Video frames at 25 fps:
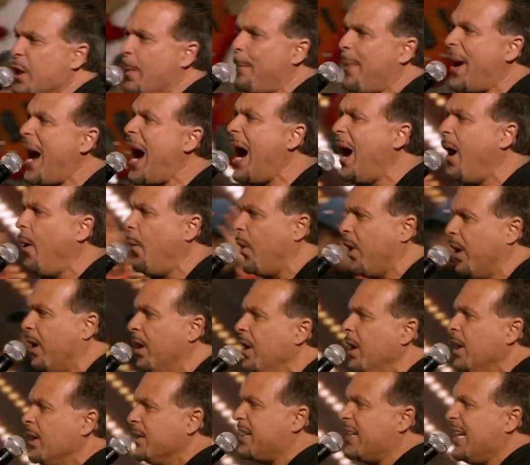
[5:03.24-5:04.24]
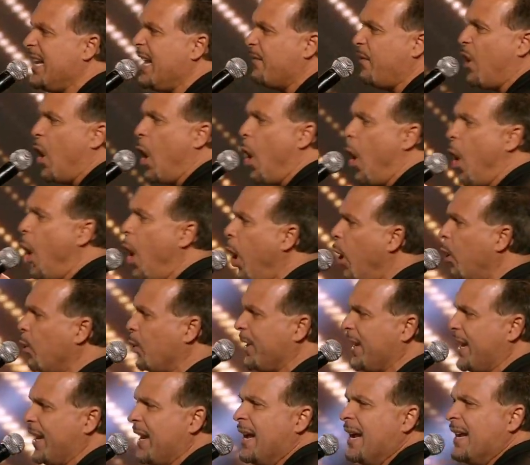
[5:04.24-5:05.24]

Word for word: power to live a holy,